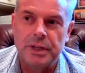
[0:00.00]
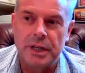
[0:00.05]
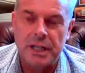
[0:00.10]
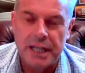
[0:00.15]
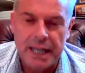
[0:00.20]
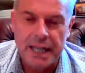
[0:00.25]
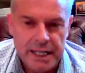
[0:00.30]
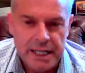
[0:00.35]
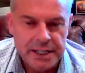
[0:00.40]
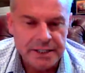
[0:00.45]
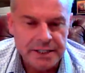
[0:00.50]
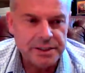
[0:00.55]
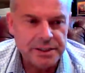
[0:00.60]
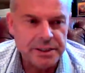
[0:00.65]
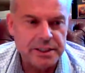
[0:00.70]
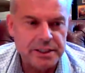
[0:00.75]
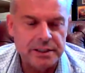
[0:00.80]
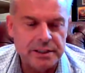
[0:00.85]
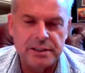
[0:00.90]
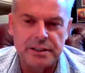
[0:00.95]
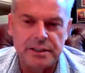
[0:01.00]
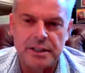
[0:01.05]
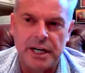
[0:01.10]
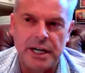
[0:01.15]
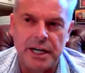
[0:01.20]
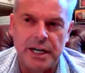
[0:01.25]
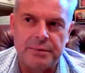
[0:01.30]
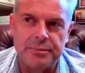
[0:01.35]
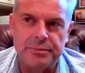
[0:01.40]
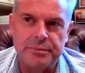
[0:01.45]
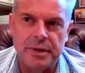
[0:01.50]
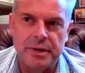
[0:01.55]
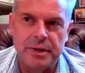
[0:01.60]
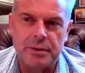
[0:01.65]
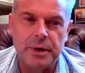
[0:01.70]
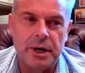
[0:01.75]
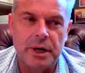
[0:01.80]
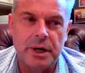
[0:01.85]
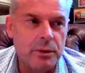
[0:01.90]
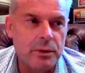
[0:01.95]
delighted. I mean,
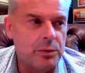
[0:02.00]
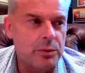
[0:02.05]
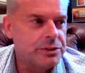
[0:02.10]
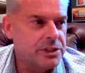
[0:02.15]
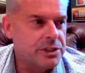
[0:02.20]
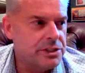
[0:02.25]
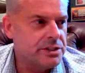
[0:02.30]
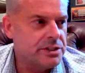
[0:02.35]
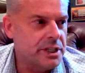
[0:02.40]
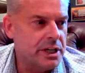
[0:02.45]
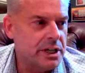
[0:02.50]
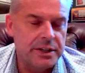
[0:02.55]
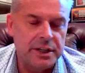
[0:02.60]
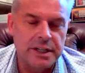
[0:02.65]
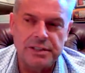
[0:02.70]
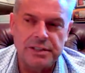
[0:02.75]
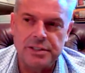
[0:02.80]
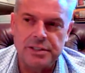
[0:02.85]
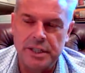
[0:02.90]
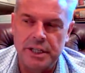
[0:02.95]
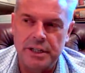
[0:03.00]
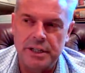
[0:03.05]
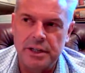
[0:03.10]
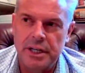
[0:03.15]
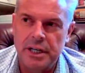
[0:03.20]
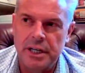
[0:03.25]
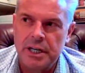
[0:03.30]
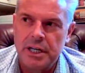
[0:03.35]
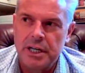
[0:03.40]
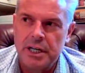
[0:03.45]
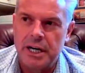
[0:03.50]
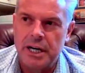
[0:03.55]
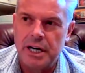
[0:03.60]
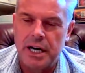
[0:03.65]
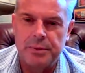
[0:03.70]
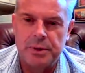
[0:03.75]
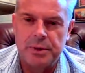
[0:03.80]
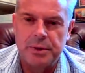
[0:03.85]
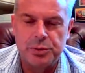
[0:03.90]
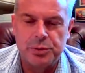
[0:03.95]
I will just say this, that
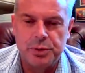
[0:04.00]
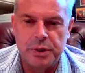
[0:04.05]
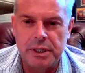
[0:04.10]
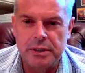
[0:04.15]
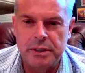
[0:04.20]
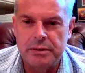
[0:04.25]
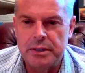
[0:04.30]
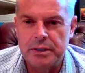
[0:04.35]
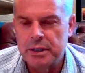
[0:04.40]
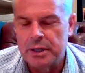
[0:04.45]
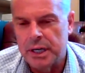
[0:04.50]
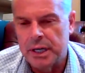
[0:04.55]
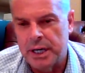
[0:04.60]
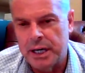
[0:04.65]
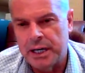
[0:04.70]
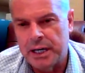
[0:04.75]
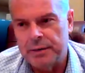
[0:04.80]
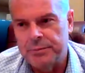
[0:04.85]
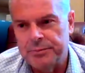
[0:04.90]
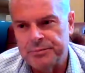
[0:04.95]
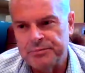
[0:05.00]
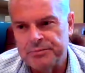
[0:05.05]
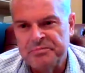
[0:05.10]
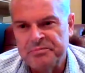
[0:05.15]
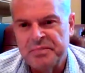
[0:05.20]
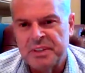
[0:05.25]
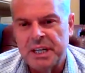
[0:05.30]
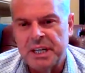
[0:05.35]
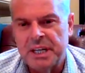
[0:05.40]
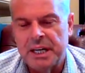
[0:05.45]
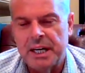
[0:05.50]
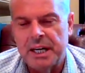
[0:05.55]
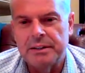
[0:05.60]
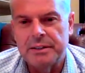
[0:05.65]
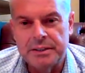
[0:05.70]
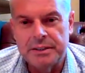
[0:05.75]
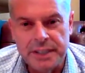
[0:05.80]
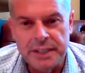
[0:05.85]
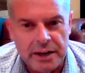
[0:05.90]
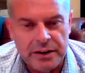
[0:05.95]
between
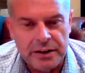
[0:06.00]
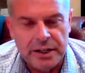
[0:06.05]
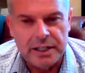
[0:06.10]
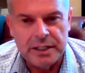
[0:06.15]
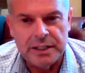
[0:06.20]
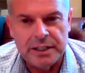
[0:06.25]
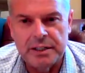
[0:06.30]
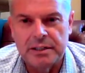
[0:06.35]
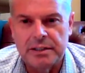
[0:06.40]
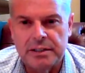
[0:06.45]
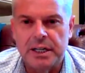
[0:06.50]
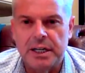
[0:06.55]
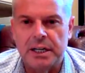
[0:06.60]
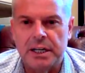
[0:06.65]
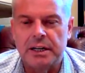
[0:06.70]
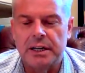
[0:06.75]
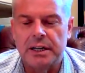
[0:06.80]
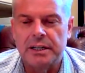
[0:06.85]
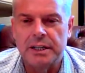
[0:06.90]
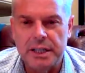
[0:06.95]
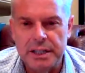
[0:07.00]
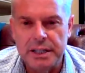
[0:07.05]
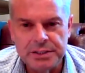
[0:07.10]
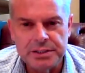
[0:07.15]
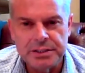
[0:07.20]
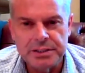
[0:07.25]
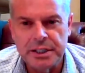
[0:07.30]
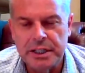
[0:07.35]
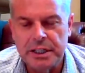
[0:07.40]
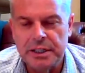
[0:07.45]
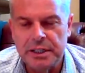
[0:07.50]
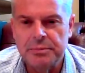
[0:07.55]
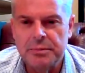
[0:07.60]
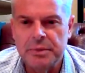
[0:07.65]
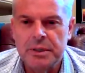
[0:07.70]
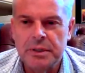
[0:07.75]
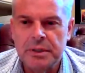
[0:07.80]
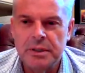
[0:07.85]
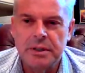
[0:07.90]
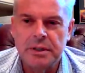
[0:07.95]
Derek and his
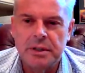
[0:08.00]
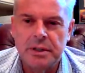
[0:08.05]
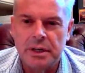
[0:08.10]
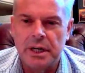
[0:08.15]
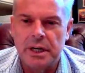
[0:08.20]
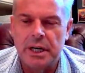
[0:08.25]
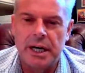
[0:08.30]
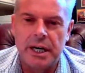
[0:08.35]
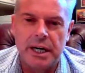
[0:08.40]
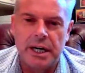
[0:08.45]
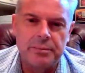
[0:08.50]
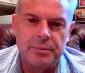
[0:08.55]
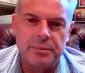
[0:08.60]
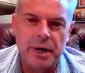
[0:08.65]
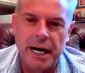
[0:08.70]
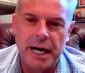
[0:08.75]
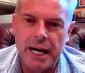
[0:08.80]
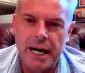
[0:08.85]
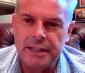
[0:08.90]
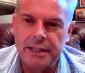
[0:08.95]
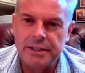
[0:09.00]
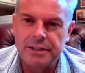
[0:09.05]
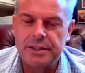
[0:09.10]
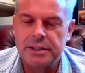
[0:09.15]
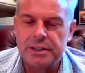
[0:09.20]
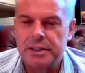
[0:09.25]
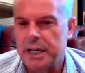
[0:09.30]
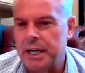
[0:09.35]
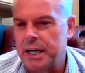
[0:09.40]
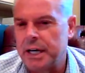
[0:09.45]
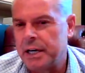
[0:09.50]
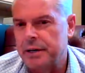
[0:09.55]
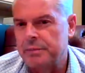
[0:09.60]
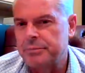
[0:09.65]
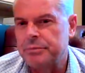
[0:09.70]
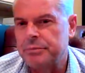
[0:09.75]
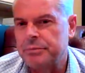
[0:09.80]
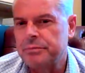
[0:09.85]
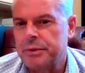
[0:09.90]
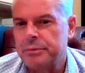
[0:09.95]
team and
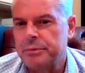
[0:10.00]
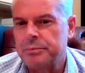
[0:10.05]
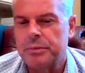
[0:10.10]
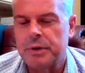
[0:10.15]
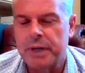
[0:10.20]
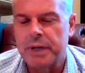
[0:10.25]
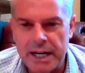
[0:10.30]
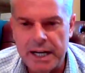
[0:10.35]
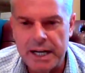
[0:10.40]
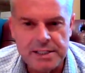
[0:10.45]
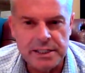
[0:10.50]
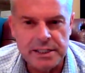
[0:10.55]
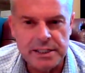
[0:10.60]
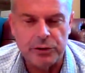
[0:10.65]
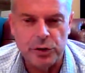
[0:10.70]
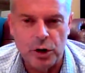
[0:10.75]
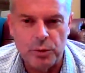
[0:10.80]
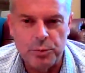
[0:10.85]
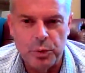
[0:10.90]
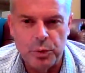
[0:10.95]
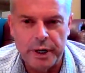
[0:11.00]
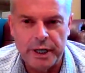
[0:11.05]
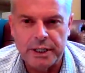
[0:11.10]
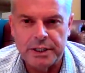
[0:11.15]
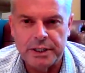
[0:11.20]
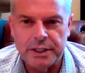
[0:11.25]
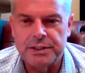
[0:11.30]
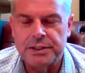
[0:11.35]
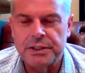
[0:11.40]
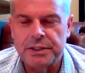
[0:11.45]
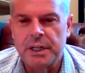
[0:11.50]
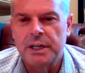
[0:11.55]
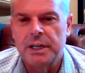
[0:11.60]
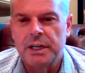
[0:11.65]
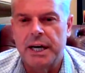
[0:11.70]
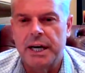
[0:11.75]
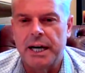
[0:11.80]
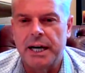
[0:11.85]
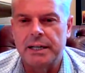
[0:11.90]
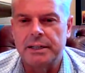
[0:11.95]
guys like Rob Wicks
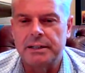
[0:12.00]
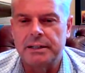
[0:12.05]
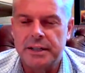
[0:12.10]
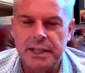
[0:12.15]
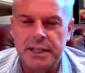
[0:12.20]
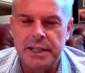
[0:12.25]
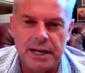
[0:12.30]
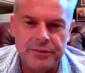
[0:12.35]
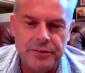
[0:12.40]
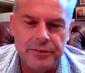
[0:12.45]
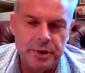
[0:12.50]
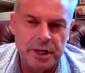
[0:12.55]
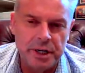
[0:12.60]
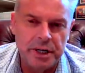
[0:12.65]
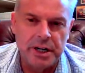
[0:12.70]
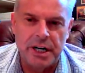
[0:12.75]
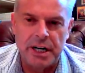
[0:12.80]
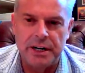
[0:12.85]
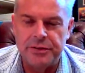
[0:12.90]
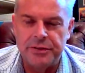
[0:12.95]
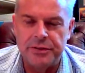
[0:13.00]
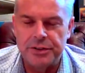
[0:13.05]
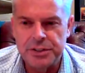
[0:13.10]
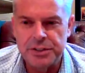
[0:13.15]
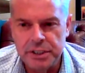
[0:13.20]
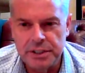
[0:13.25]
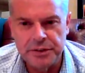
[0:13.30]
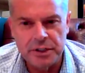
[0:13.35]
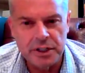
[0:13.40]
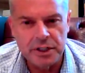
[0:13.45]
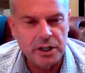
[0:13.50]
and Kevin McIver, Stephen